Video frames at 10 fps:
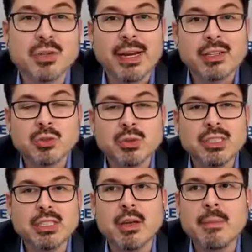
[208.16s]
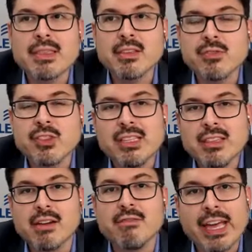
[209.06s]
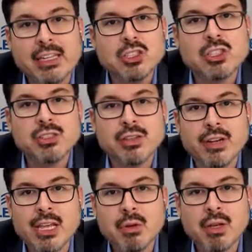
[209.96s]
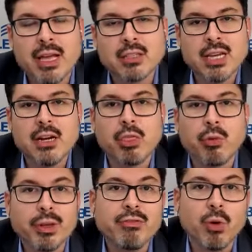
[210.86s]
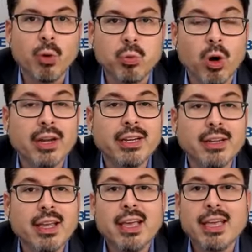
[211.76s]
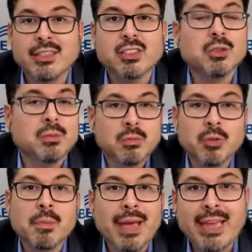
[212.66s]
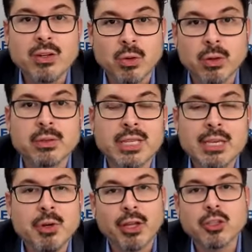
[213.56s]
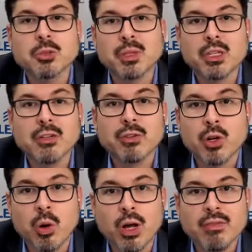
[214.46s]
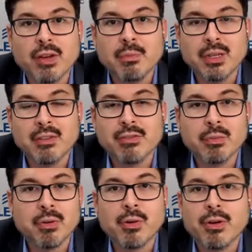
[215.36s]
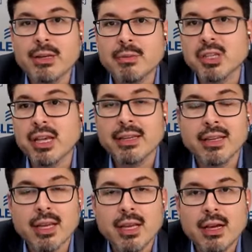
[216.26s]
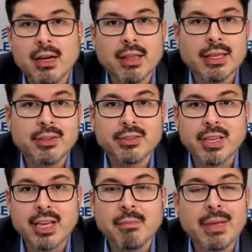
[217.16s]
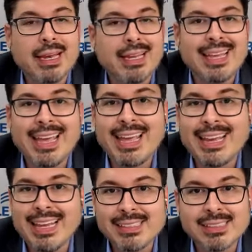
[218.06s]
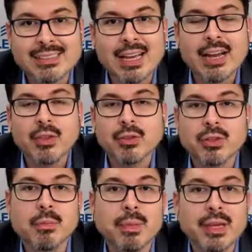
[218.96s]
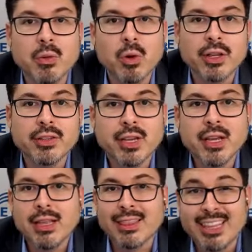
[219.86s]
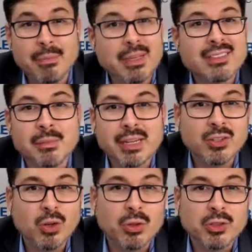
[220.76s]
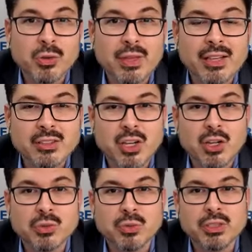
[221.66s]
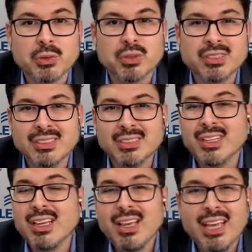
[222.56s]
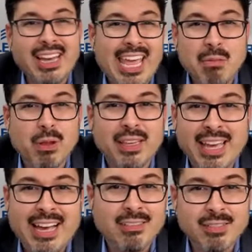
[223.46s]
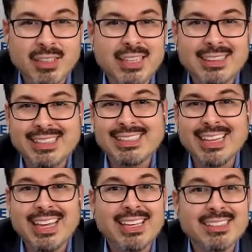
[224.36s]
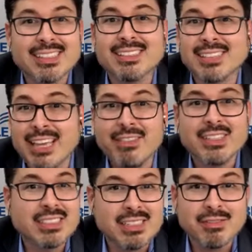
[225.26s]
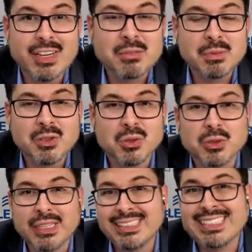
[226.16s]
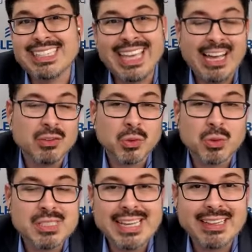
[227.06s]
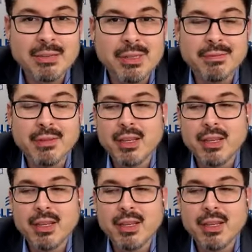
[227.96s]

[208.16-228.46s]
correct because really i mean the, think of the advantages of an able account it's kind of threefold one is to remain or keep your eligibility for qualified benefit programs like mm-hmm. uh, like you said medicaid ssi those are the big ones limit somebody to only $2000 resources an able account really at the end of the day is a savings and investment tool that doesn't count towards that limit.